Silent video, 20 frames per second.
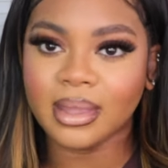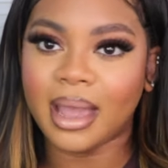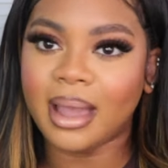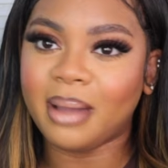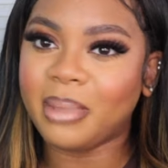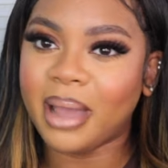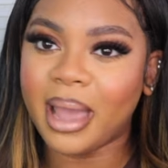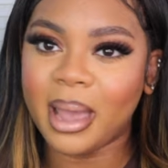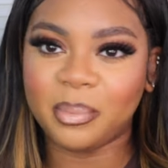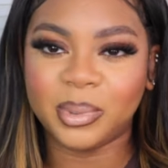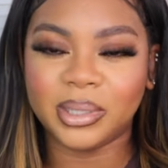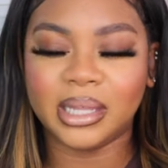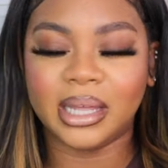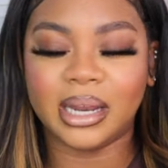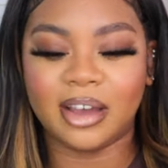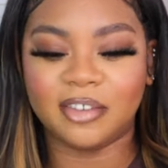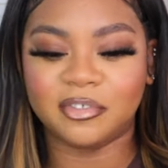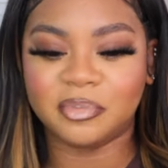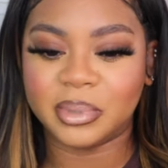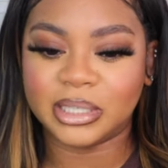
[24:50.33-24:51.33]
I'm happy that
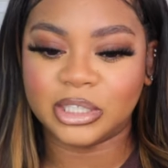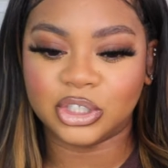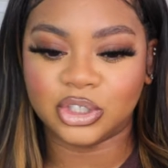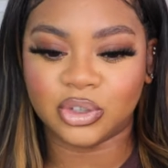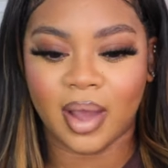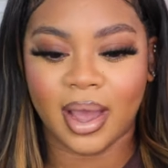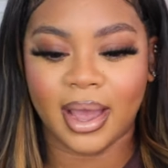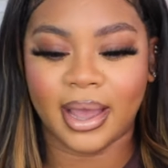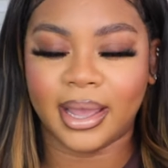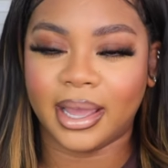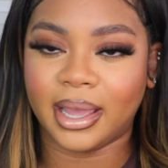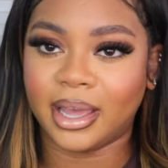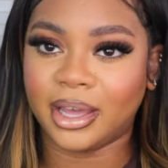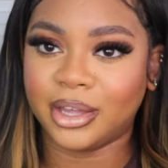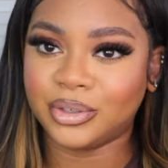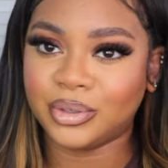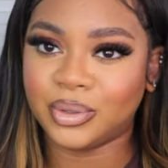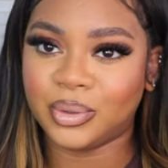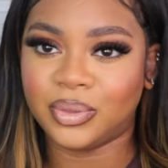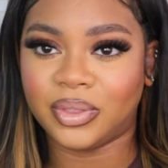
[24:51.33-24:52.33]
I've been
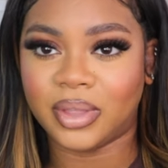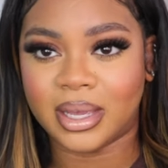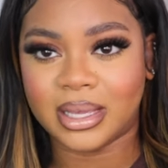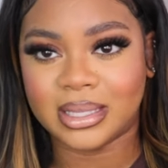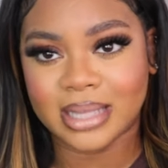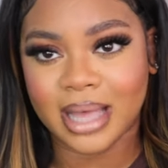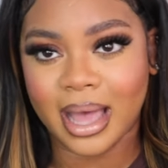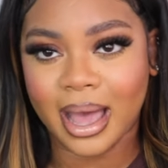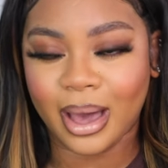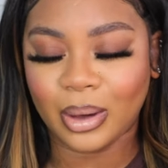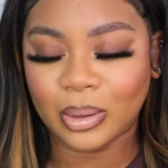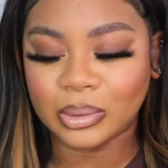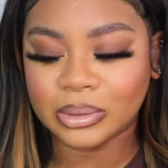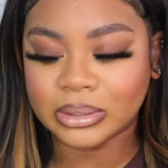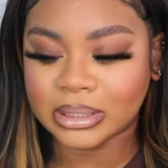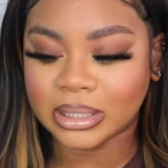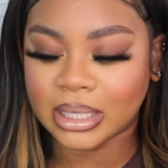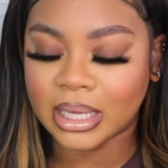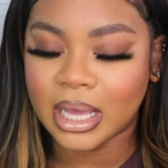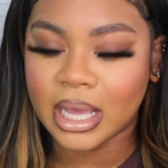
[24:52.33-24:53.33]
trying new things out.